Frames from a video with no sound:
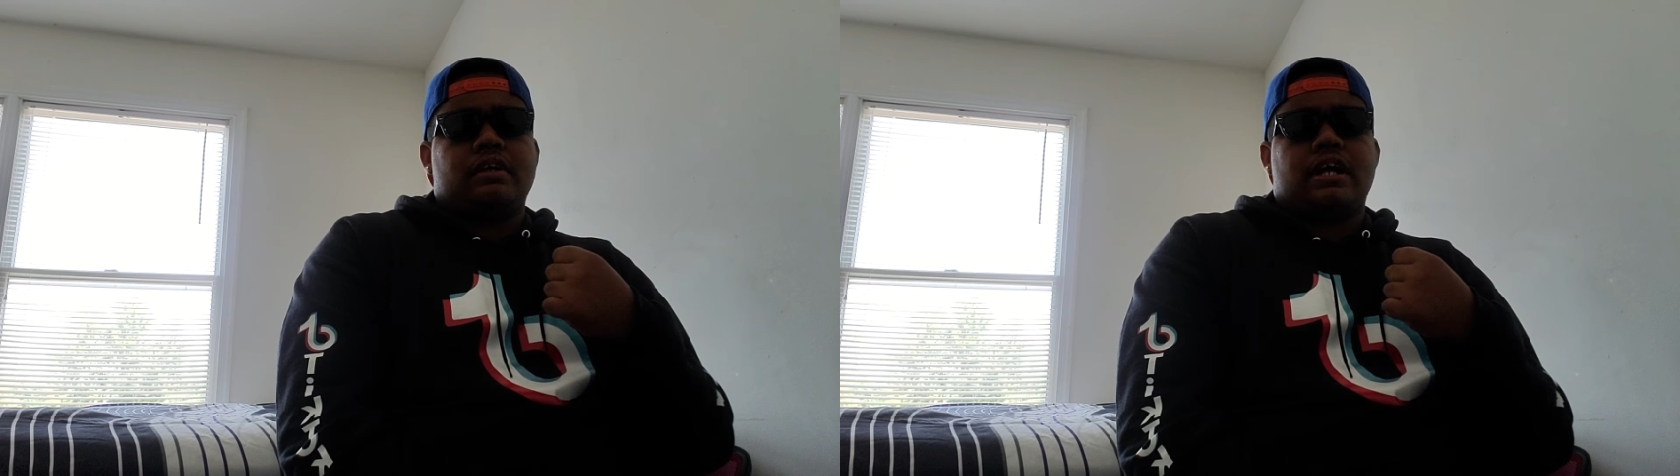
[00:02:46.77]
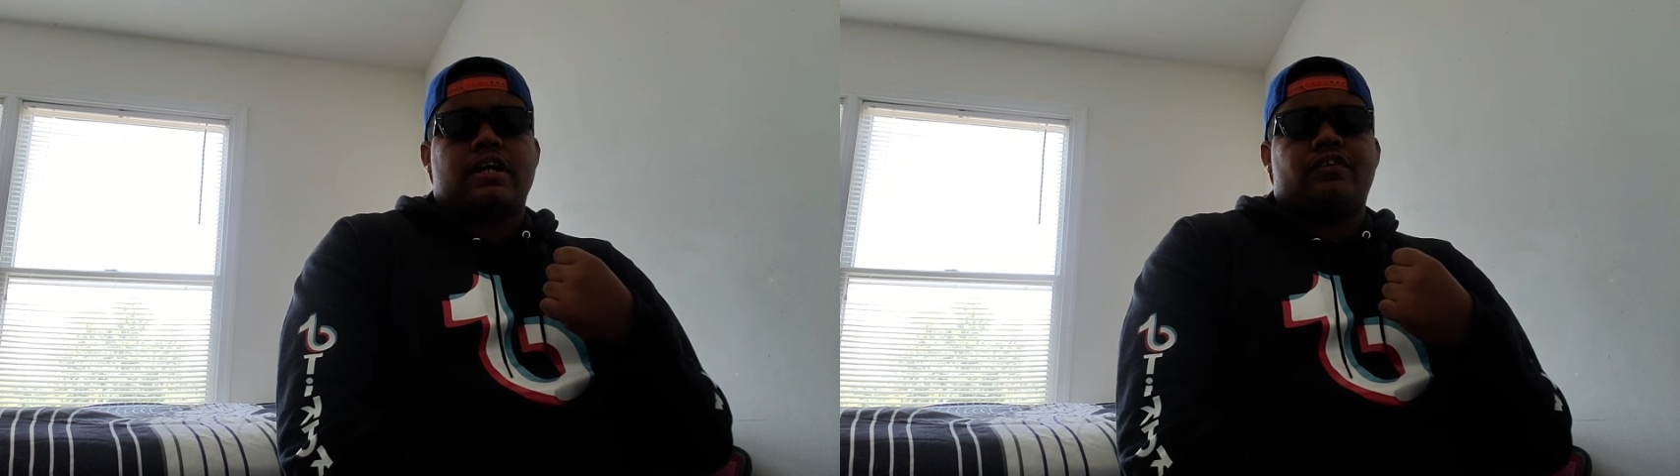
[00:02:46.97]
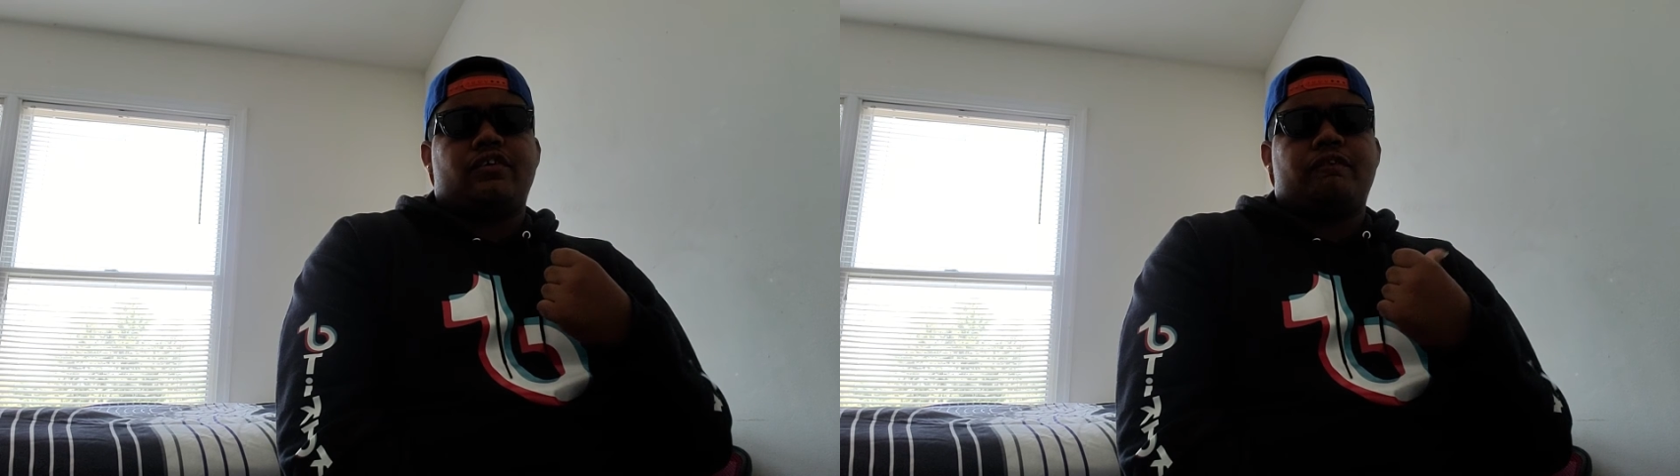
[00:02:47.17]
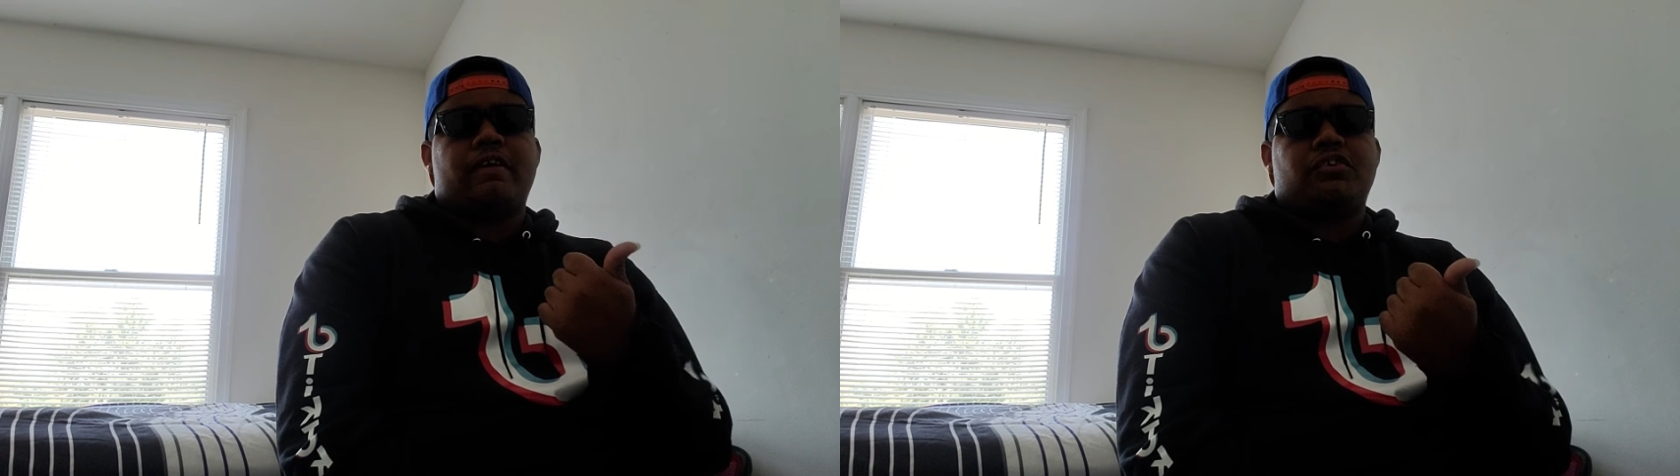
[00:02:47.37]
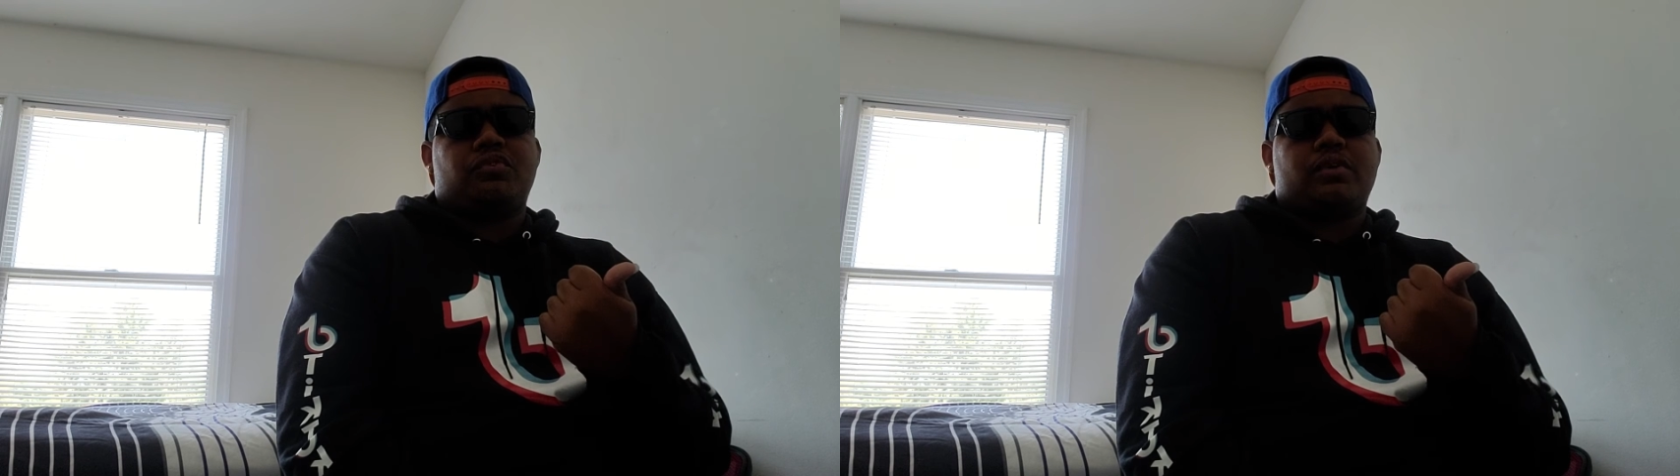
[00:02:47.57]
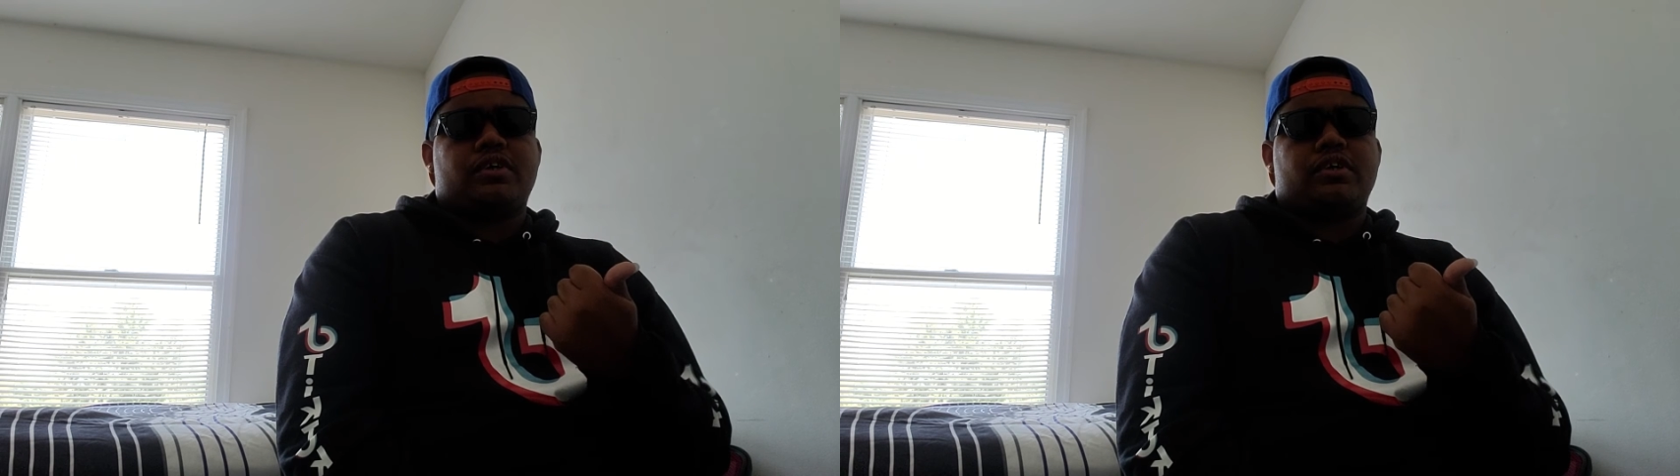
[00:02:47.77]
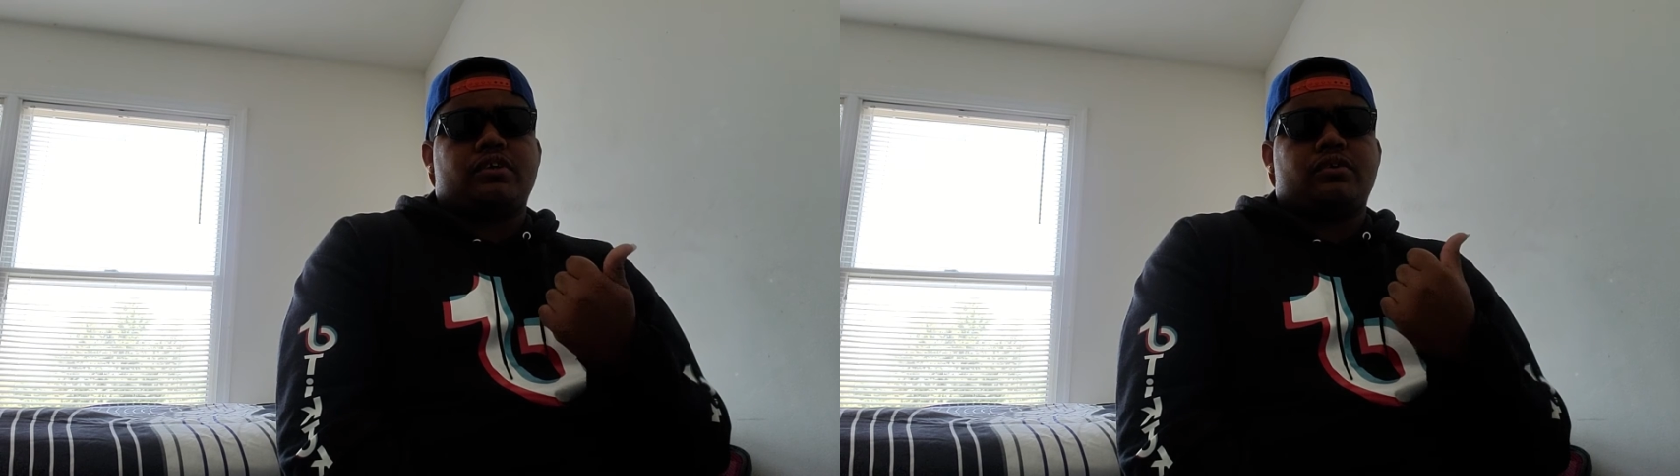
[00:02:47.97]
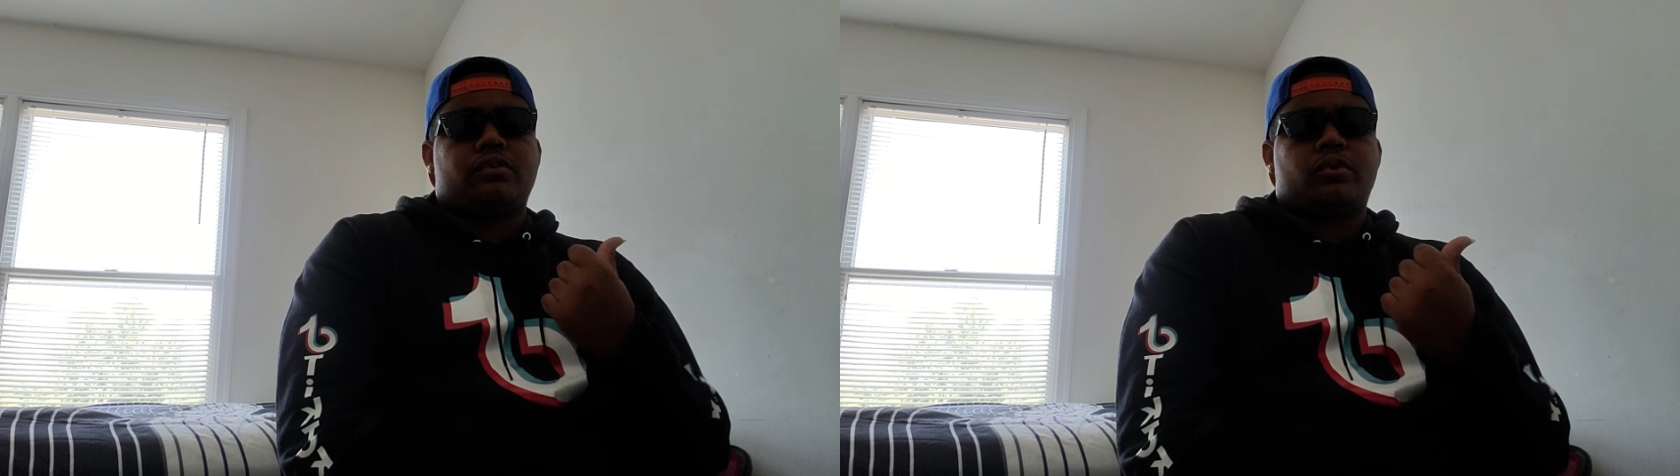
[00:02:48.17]
I don't know about
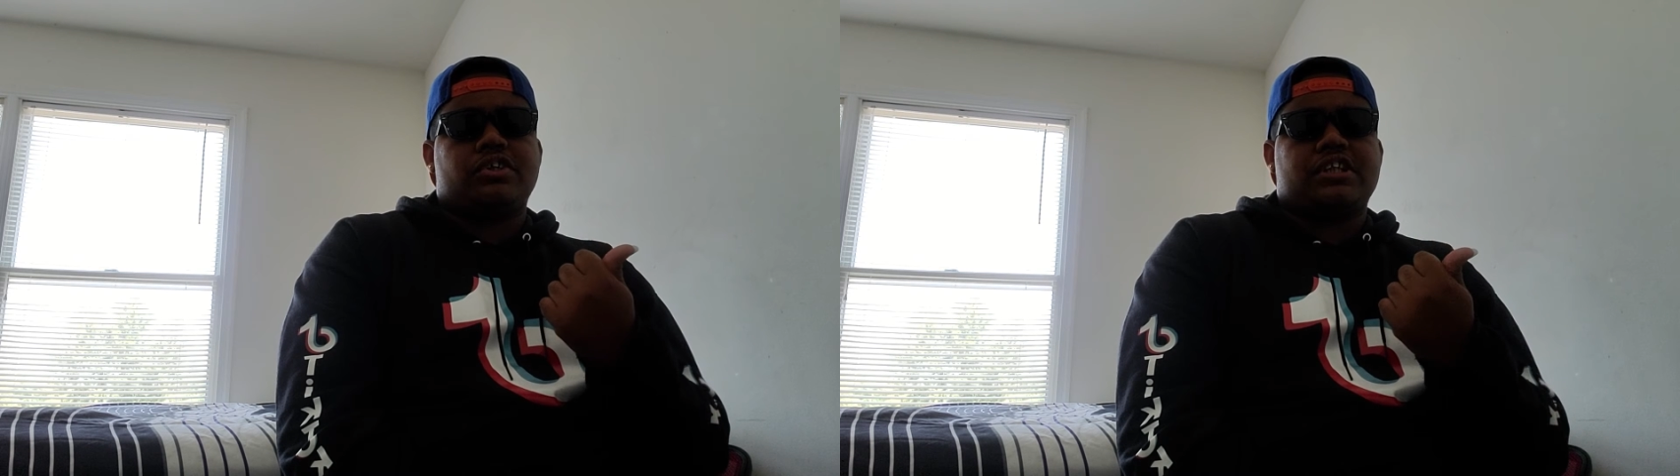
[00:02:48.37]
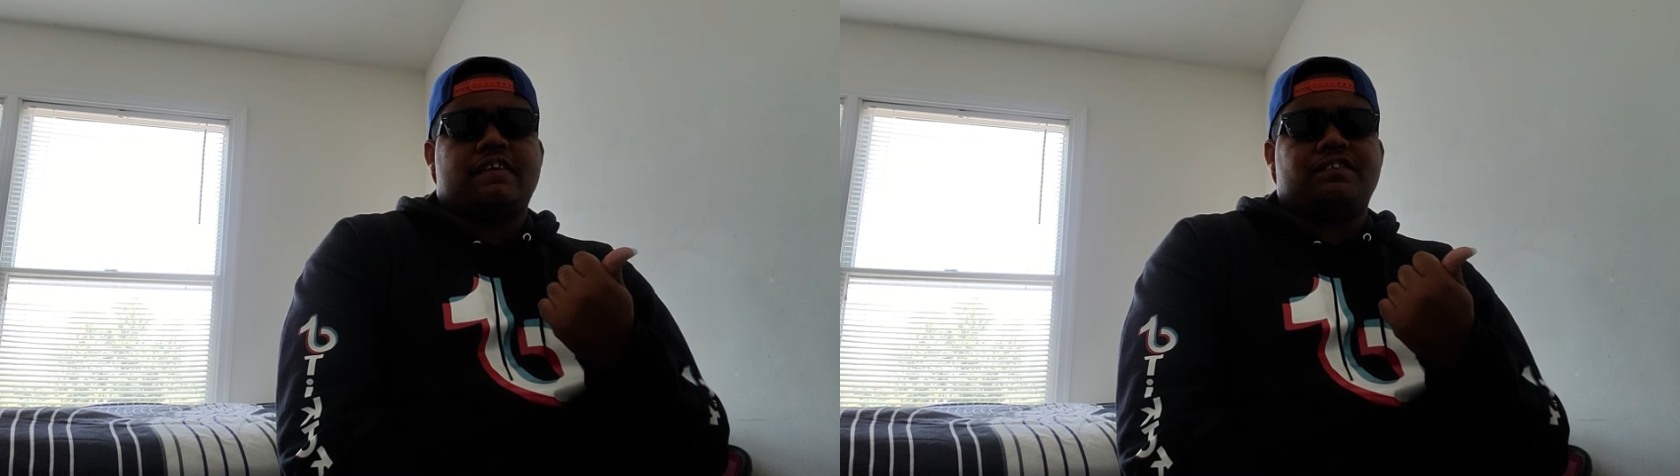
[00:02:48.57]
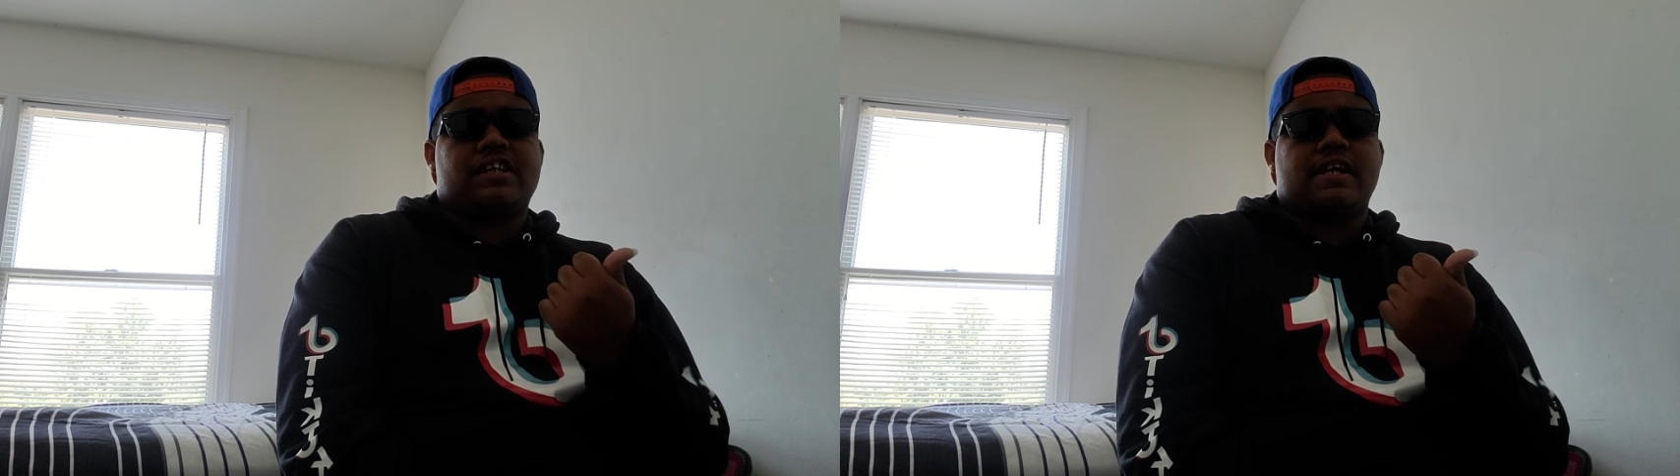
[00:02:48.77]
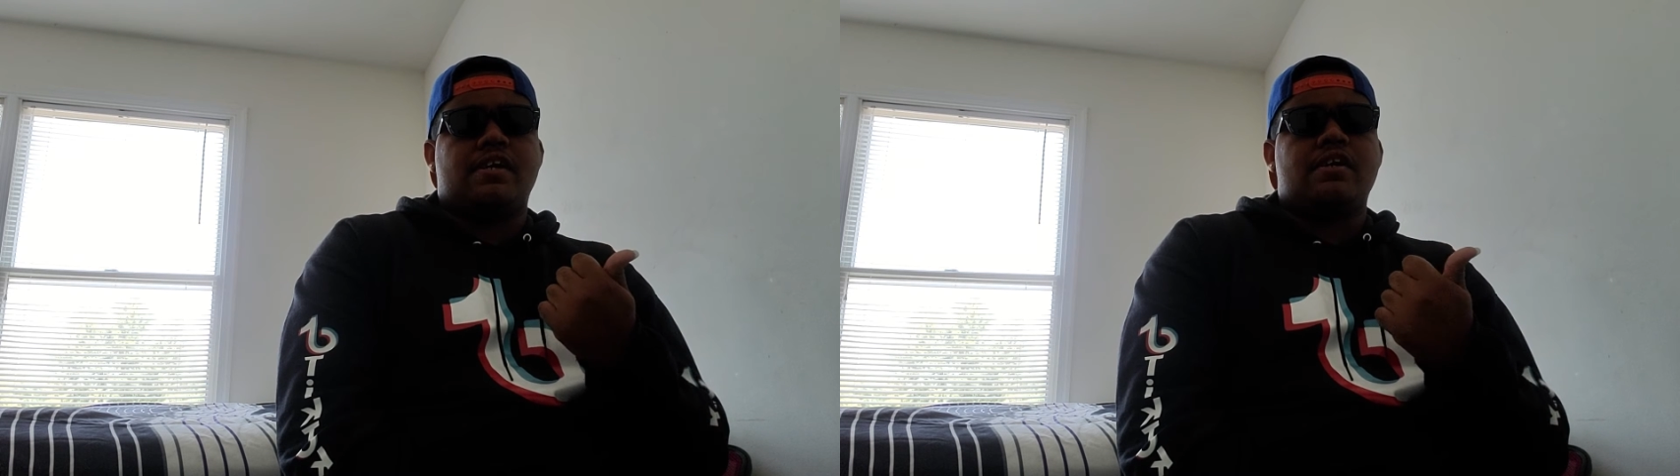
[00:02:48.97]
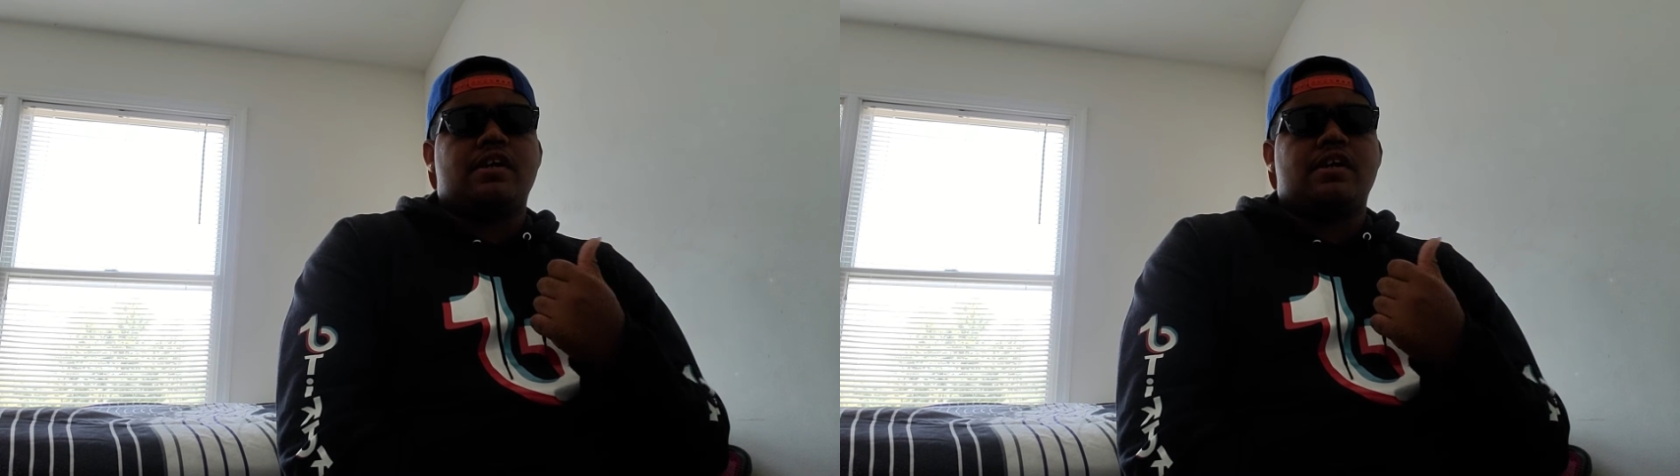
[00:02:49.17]
Twitter or Snapchat.